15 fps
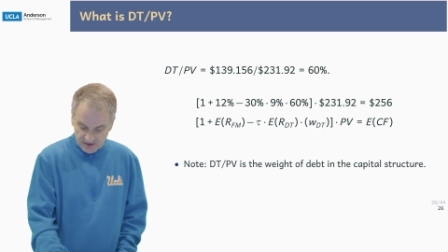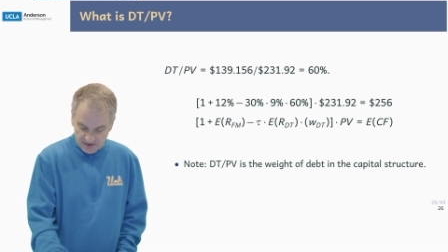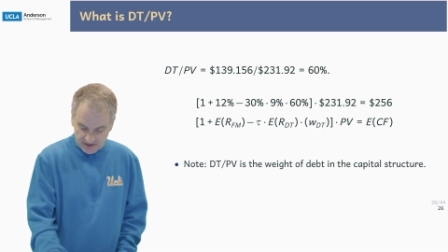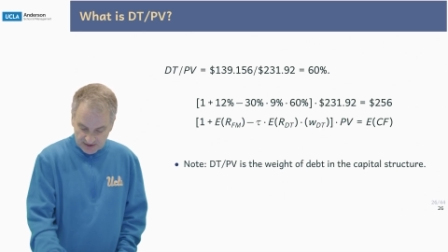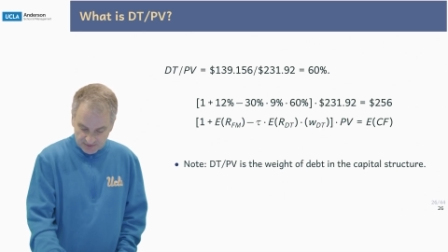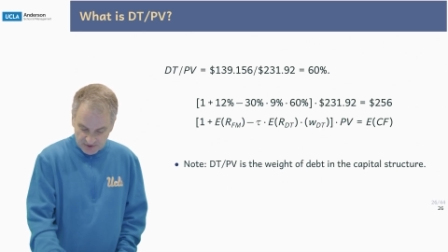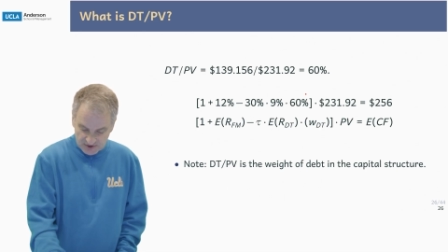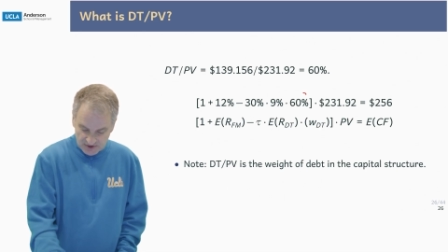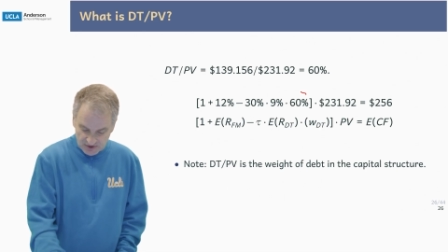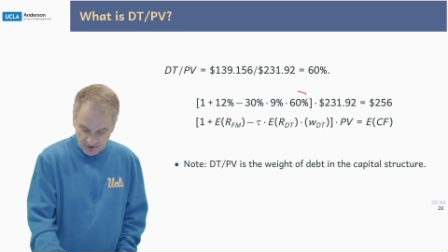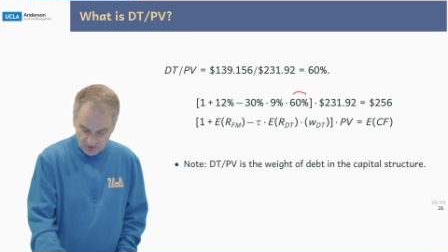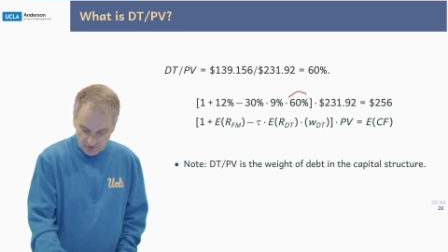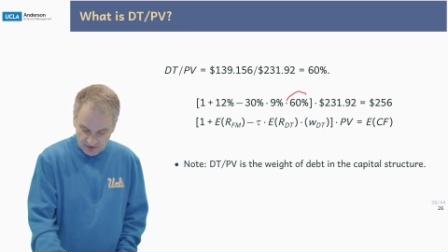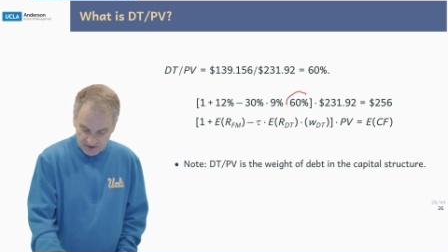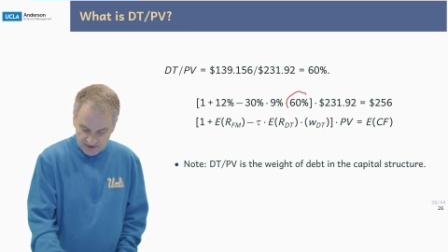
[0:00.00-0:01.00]

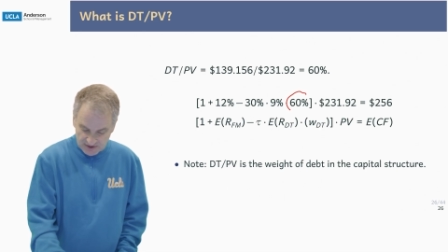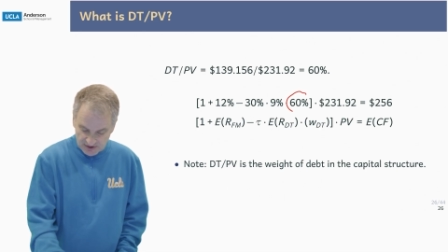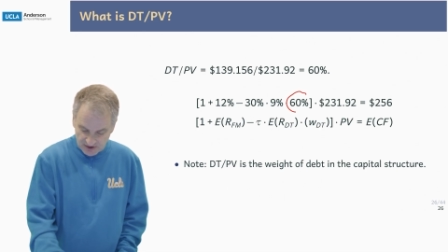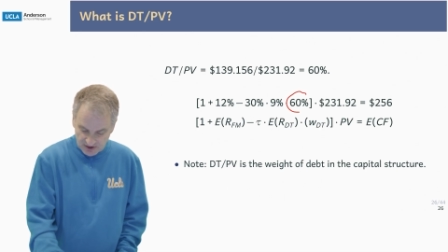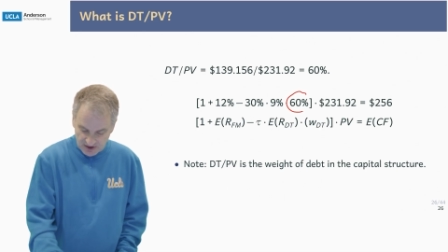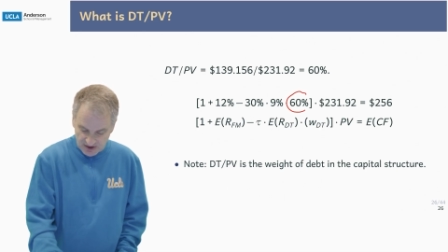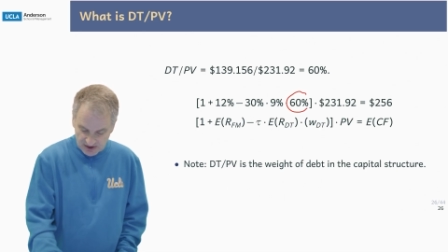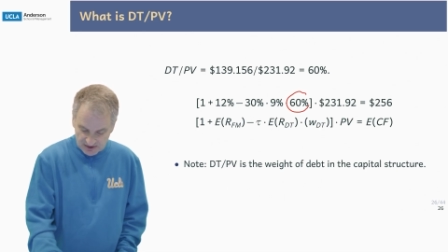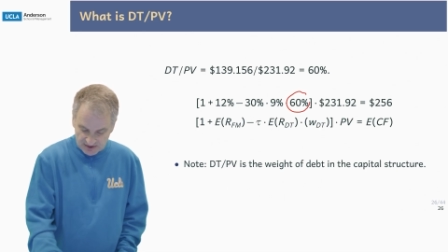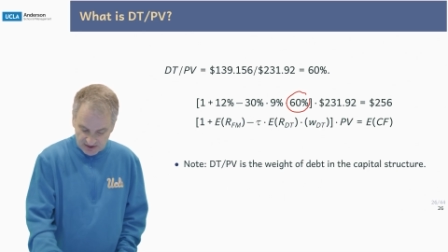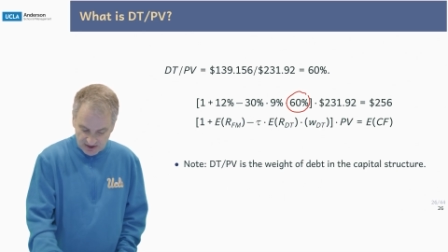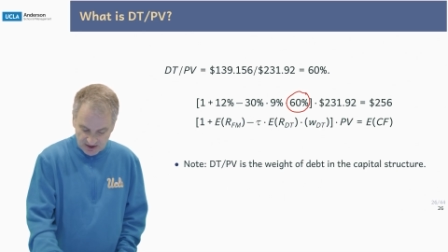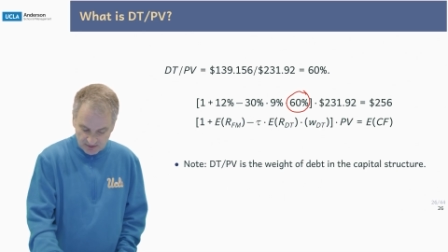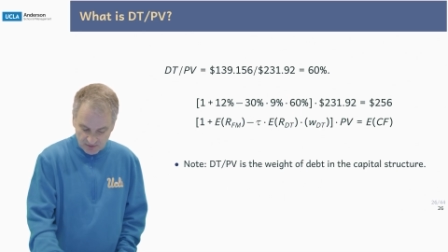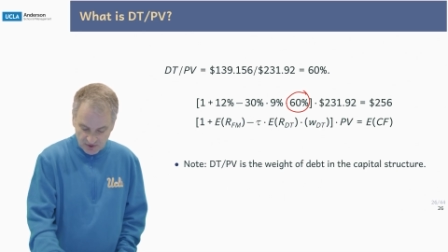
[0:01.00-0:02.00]
substitutes this
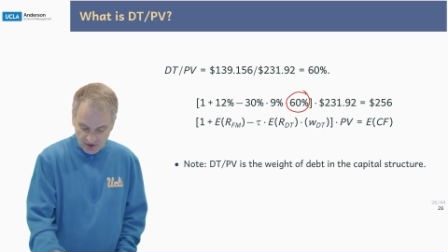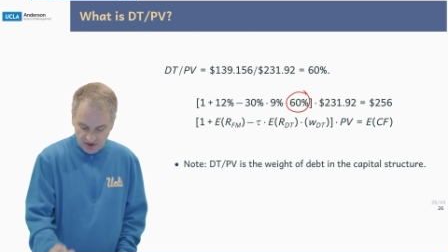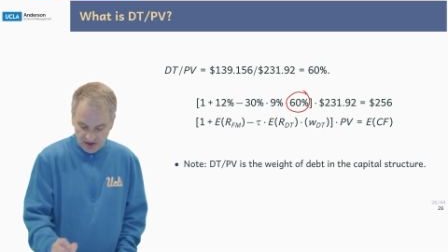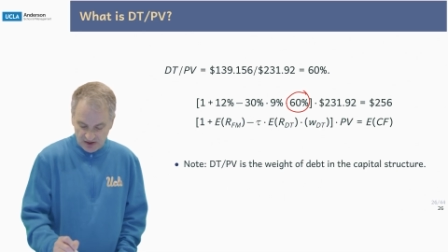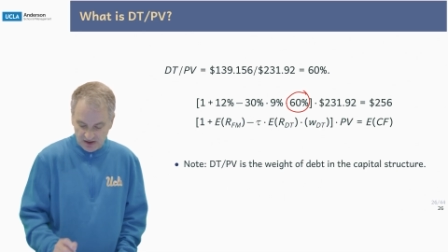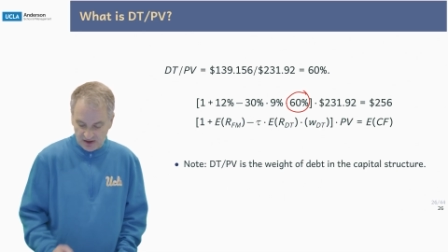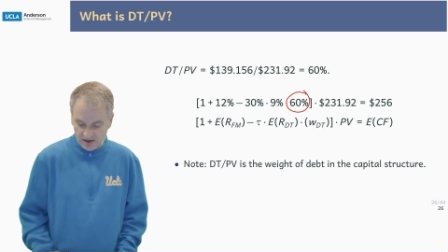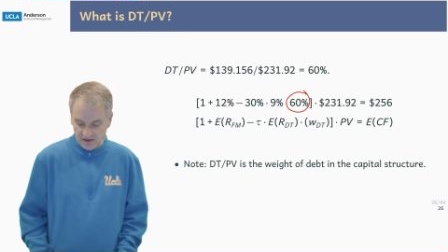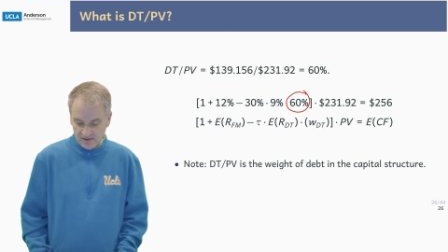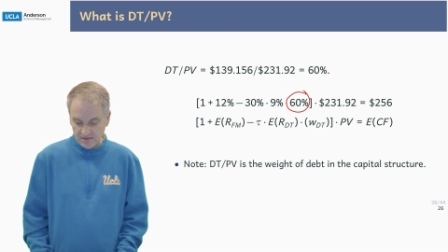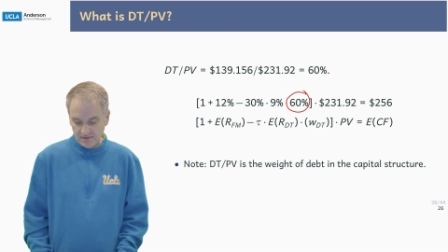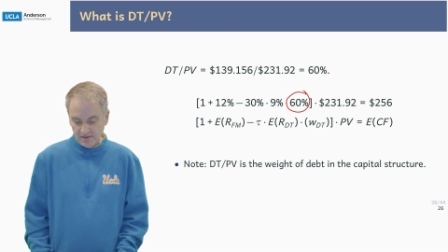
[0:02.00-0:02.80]
number in here.